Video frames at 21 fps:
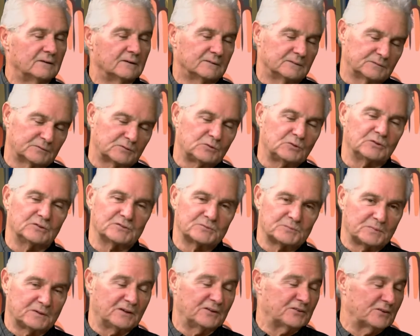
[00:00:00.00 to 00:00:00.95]
Of course,
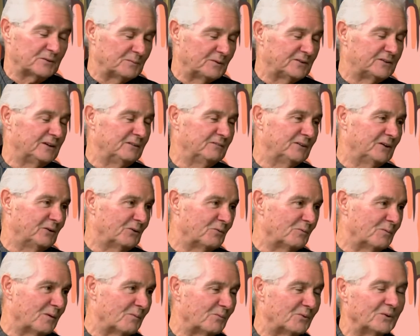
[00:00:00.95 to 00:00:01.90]
because I'm on TV, I don't
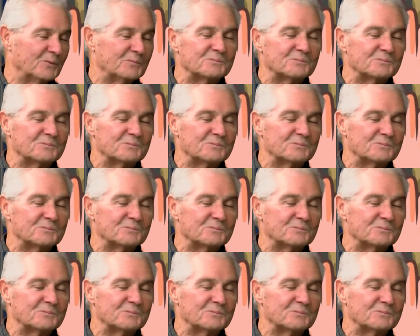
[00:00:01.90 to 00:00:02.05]
remember it.